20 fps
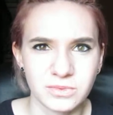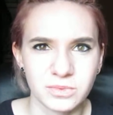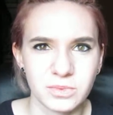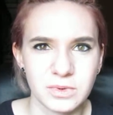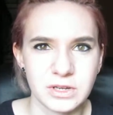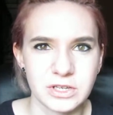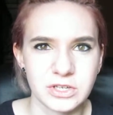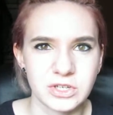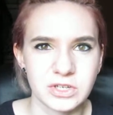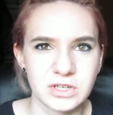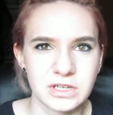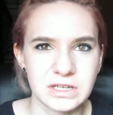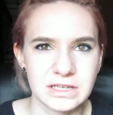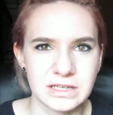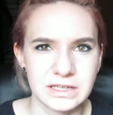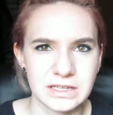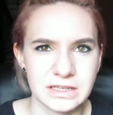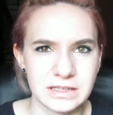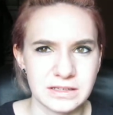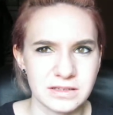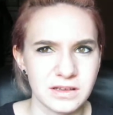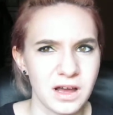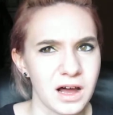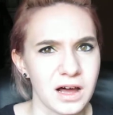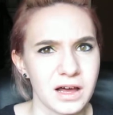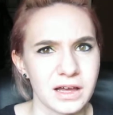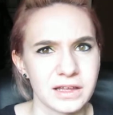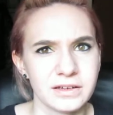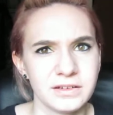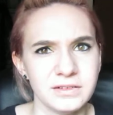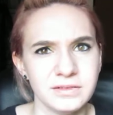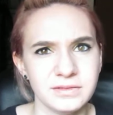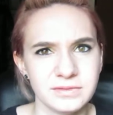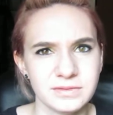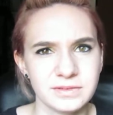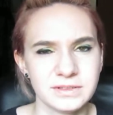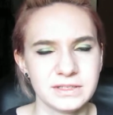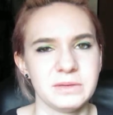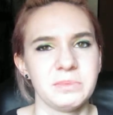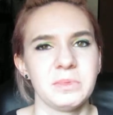which is odd
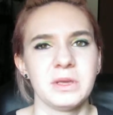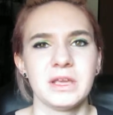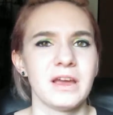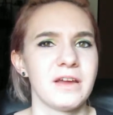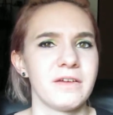to me.